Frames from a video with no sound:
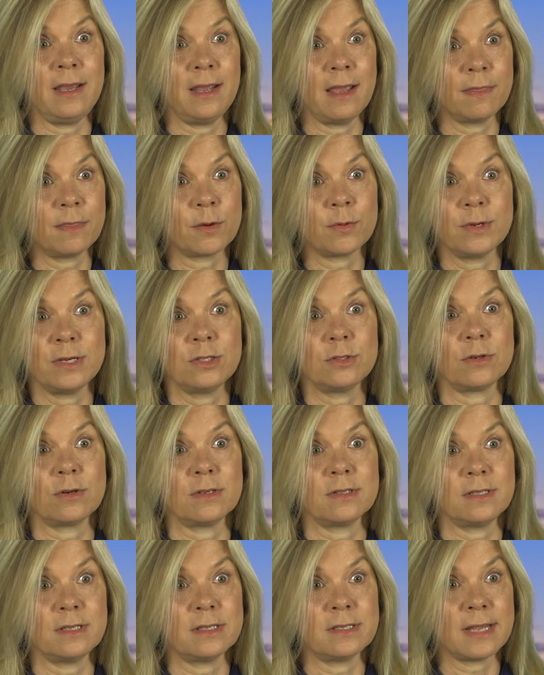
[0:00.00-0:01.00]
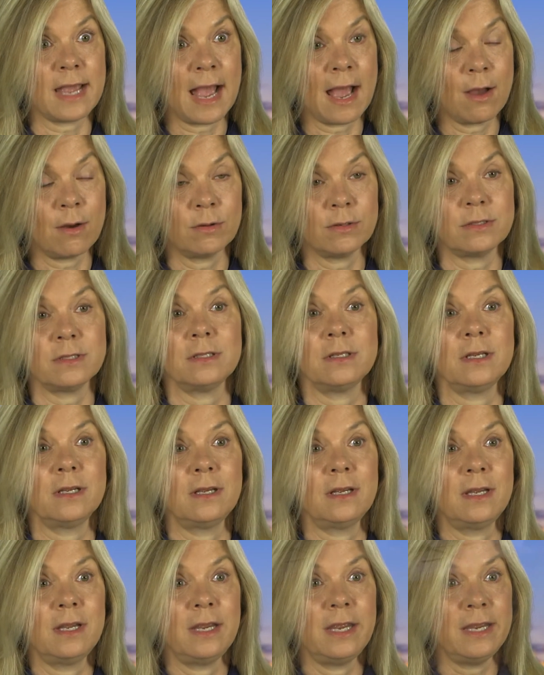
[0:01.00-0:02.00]
get the resources out
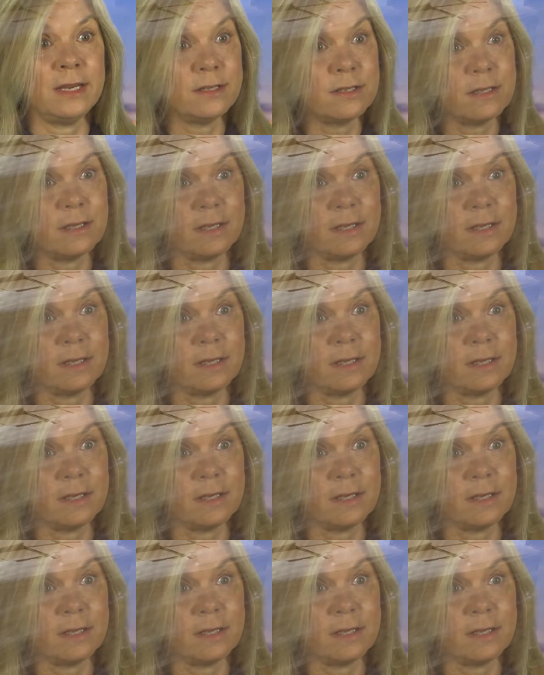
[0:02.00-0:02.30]
into